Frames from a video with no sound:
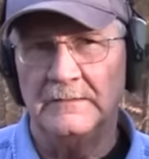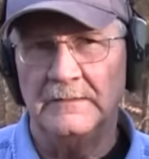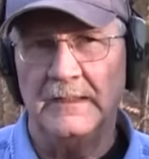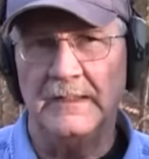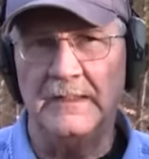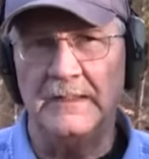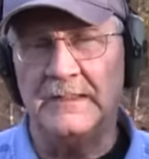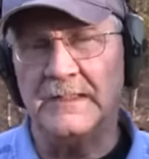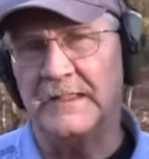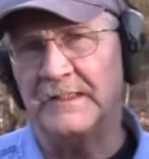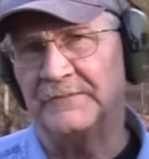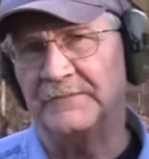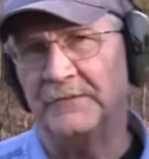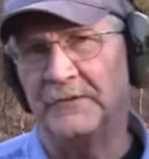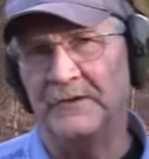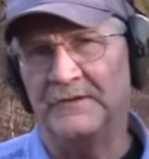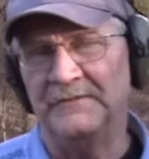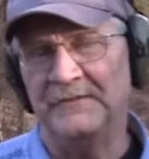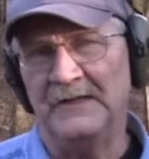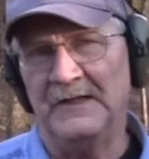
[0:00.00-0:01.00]
Hey, Hickok
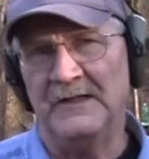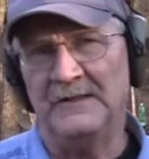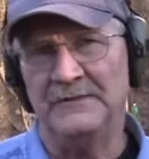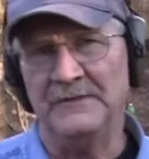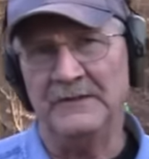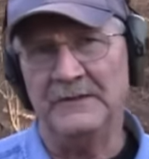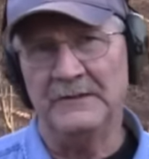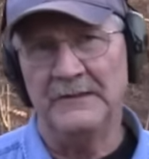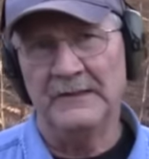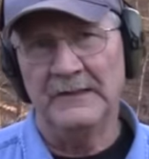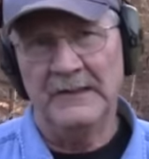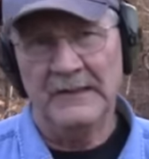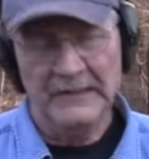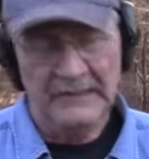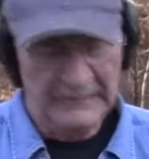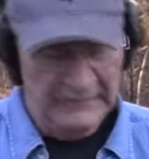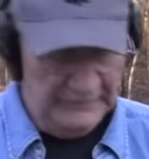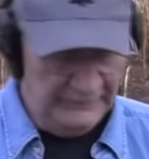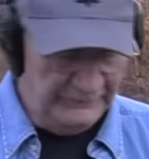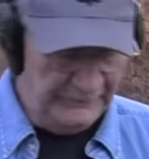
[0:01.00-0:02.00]
45 here.
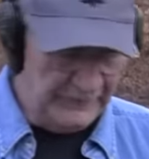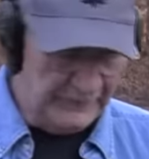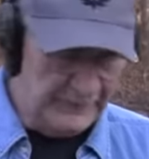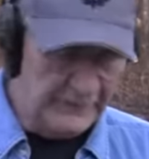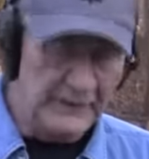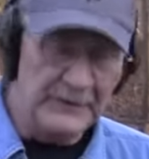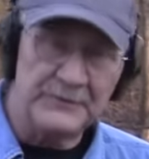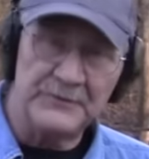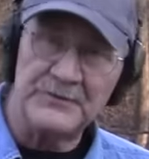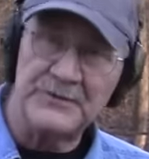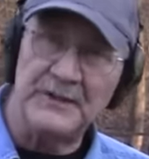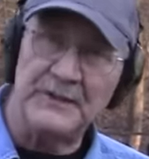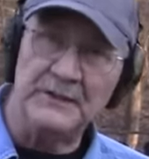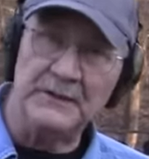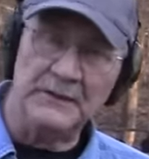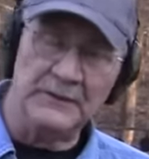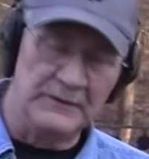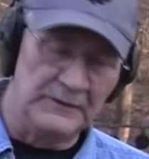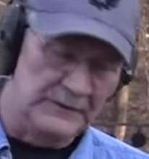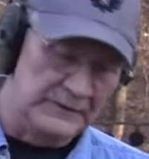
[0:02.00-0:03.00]
We got an interesting
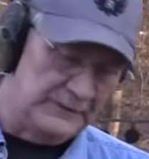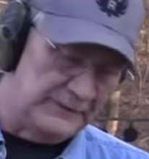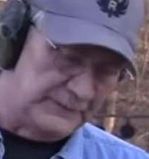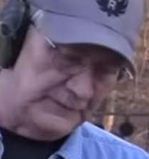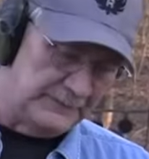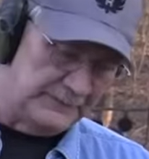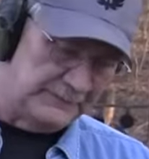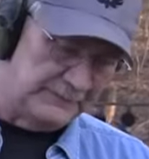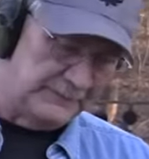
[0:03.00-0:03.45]
little